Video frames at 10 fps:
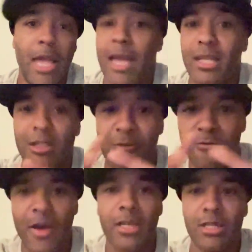And it's
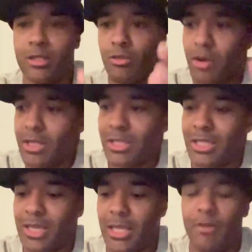infectious. The rest of the
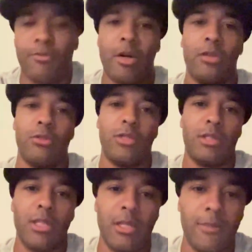team follows
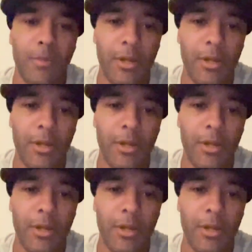his lead.